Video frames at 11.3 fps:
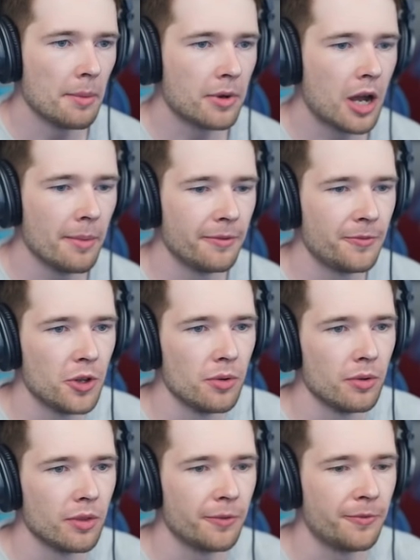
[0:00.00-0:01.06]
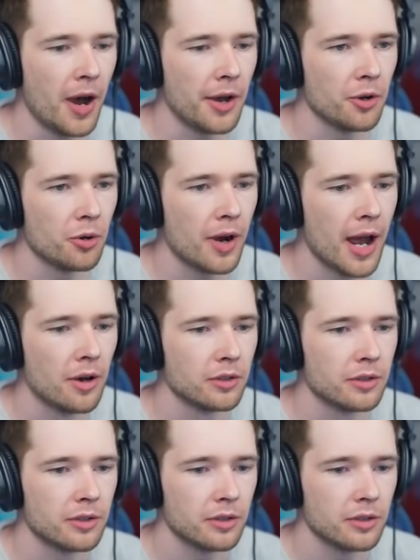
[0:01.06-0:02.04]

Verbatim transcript: I'm coming for you. The final round.